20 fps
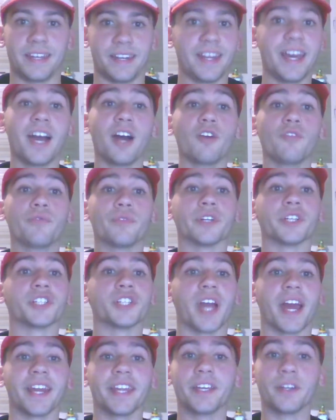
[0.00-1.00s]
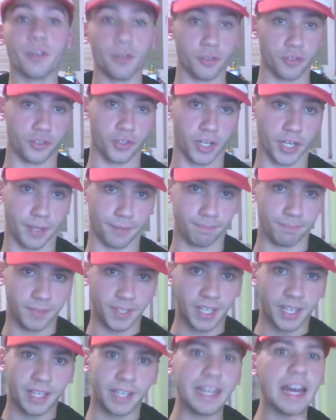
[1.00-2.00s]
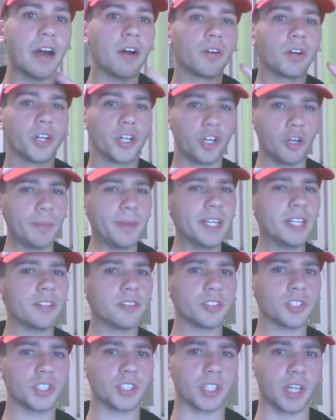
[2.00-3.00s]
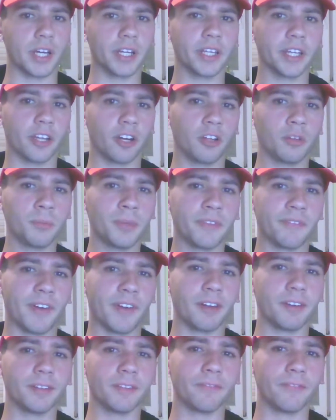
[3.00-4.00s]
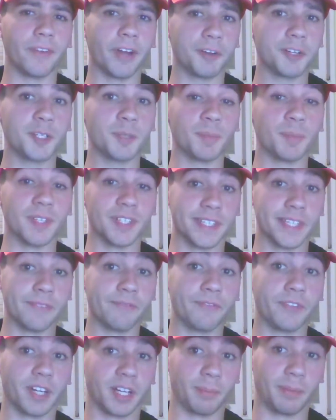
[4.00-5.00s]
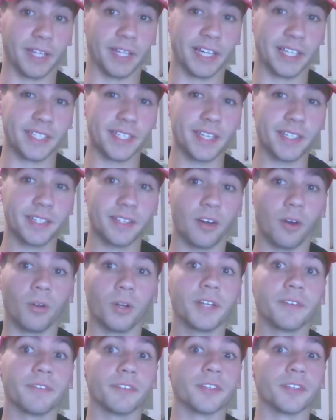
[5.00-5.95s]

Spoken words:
Now for Shiny Gujara. Now, Gumi and Ultrasound can only be found in very specific places, only